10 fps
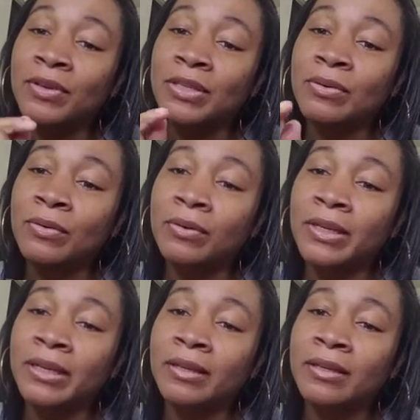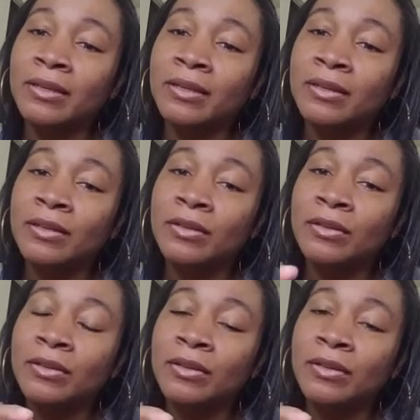Victoria
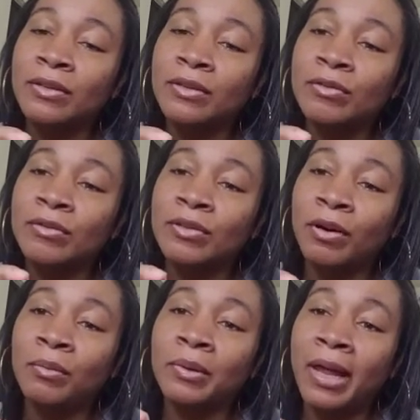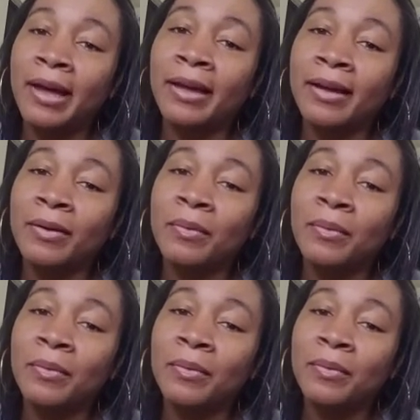don't like
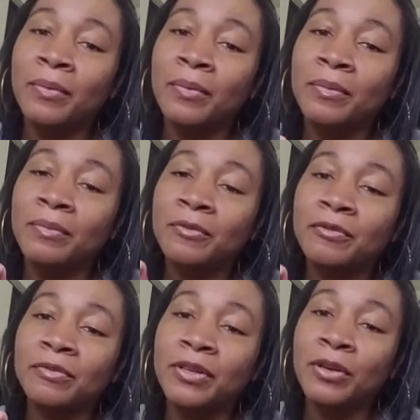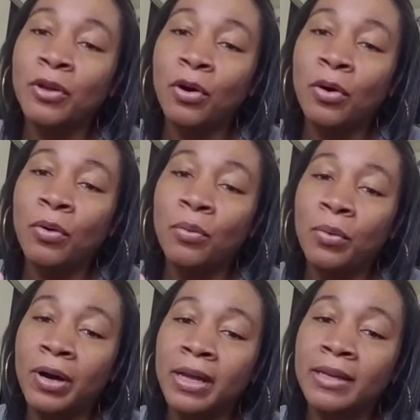for no
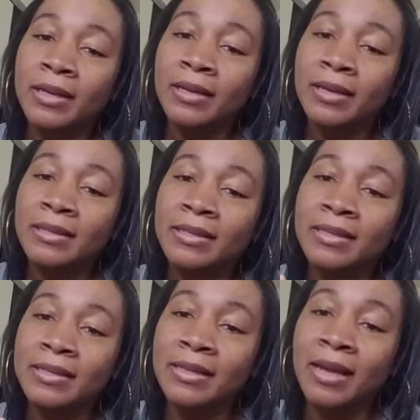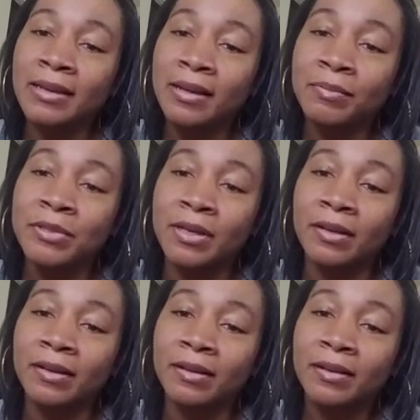one to stand up to
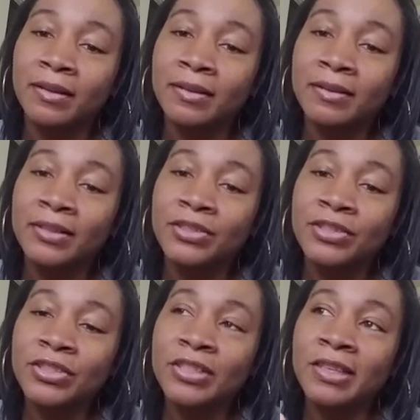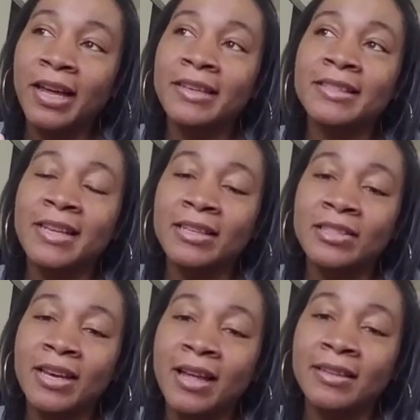her. She likes that
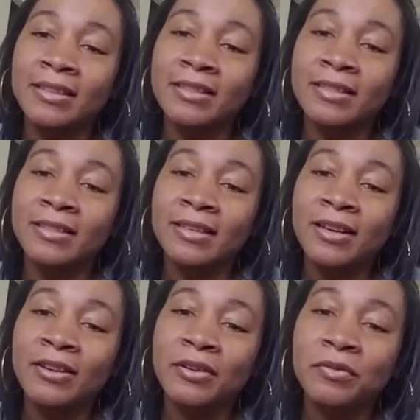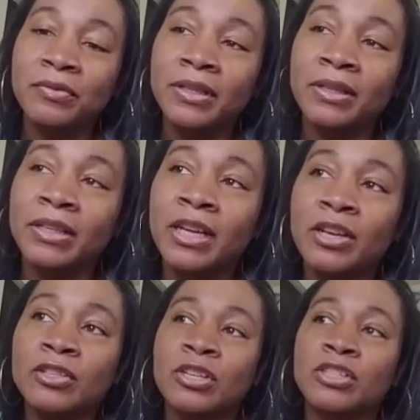challenging feeling
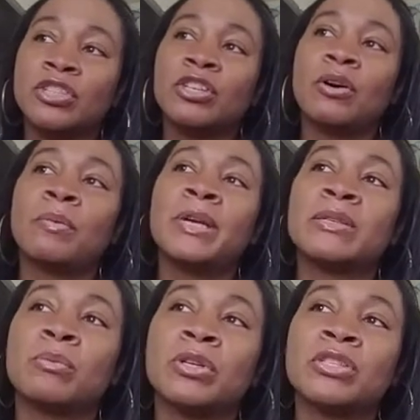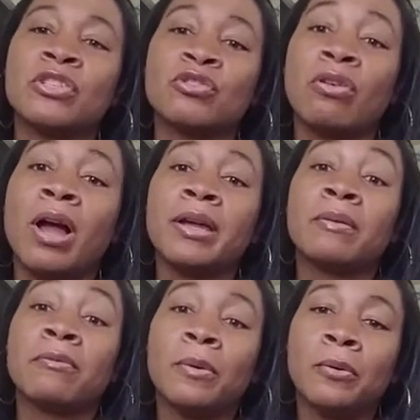because she always wants to
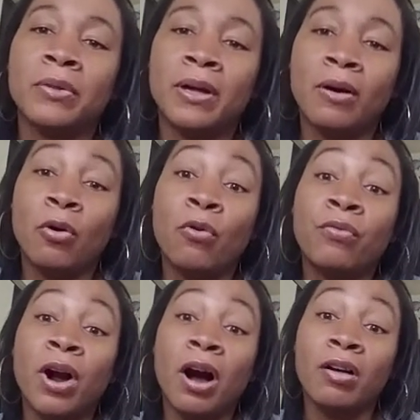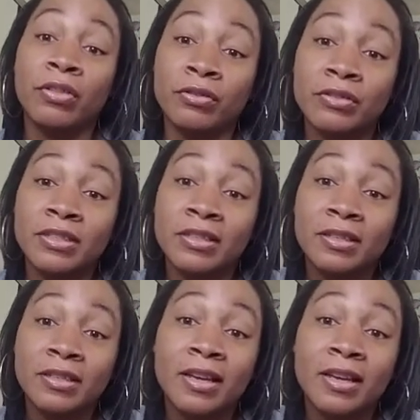triumph over others.